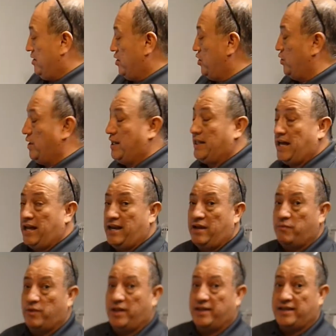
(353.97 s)
unit that it
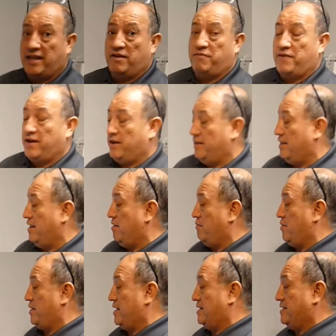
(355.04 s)
will identify on the
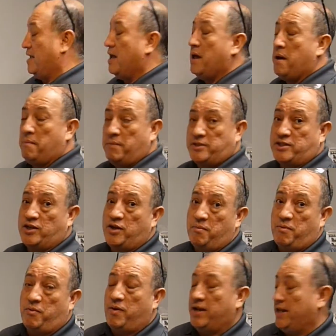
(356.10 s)
network as machine
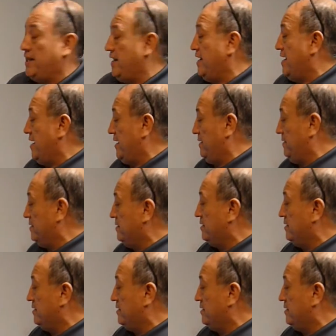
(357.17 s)
number 189.